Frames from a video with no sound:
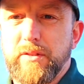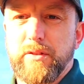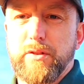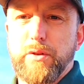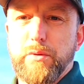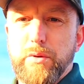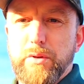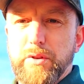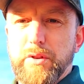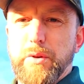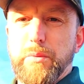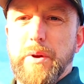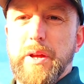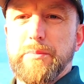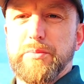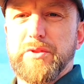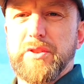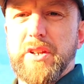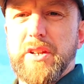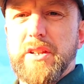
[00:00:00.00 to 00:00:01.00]
Go onto the
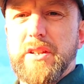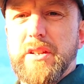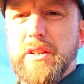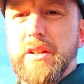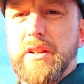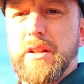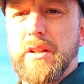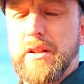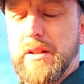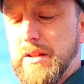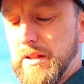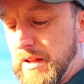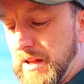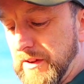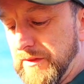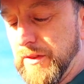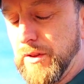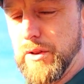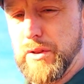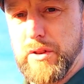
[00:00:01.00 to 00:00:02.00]
website,
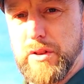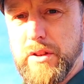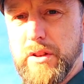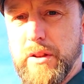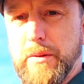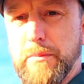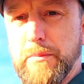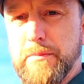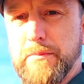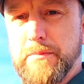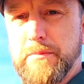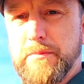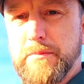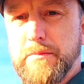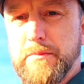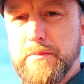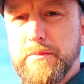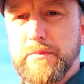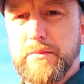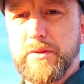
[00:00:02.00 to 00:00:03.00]
have a look at them.
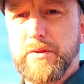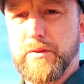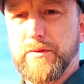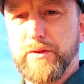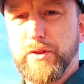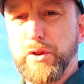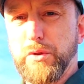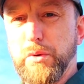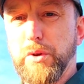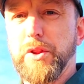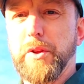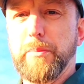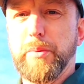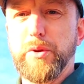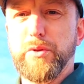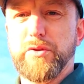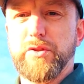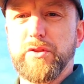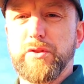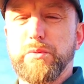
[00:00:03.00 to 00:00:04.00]
They do other
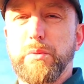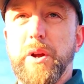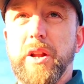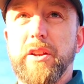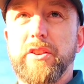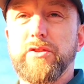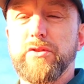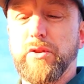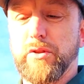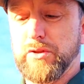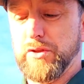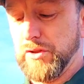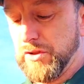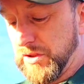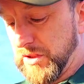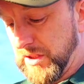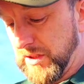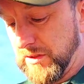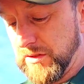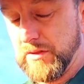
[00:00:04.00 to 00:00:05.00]
boots as well. It's not
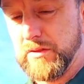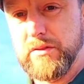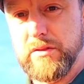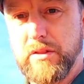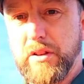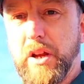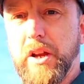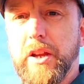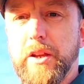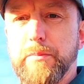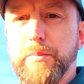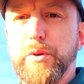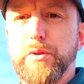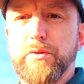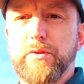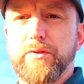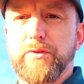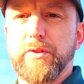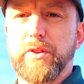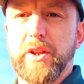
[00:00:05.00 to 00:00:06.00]
just these high
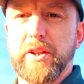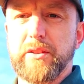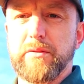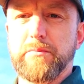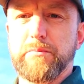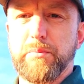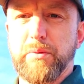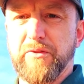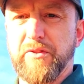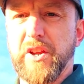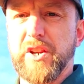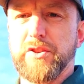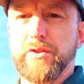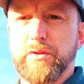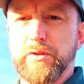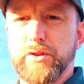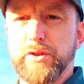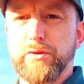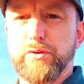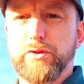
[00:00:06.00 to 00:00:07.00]
boots for like
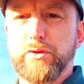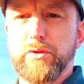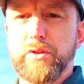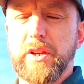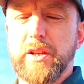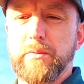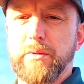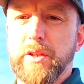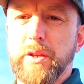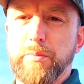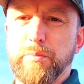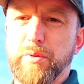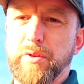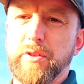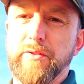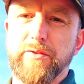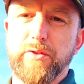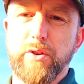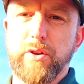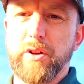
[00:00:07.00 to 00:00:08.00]
professional use or
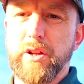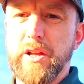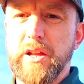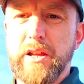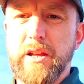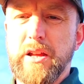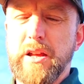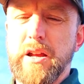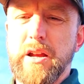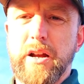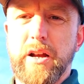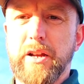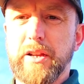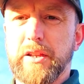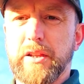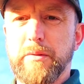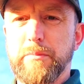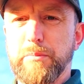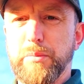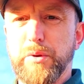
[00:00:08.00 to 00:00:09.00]
gamekeeping. They've got
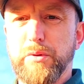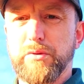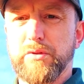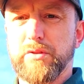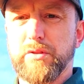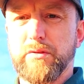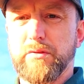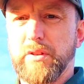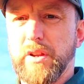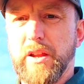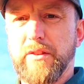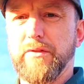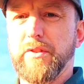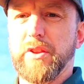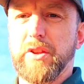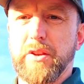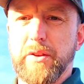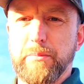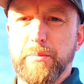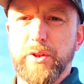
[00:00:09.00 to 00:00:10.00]
hiking boots and
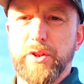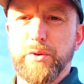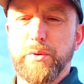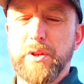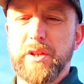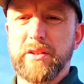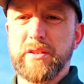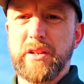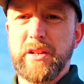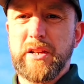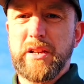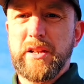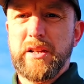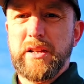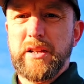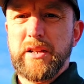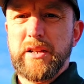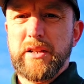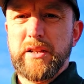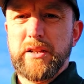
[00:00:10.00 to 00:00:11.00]
everything in between.
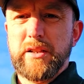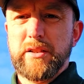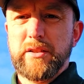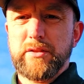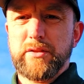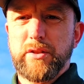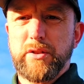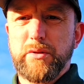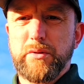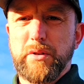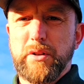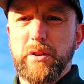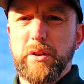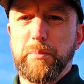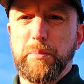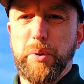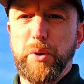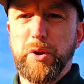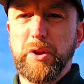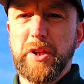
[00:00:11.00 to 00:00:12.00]
So
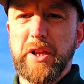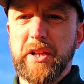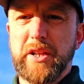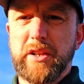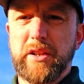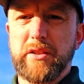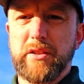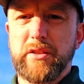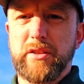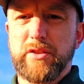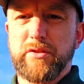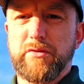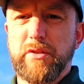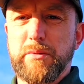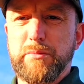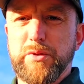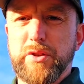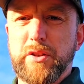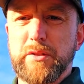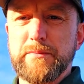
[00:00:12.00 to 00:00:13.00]
I'll put a link in the
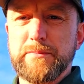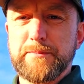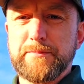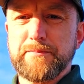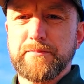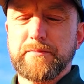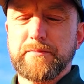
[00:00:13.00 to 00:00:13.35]
description.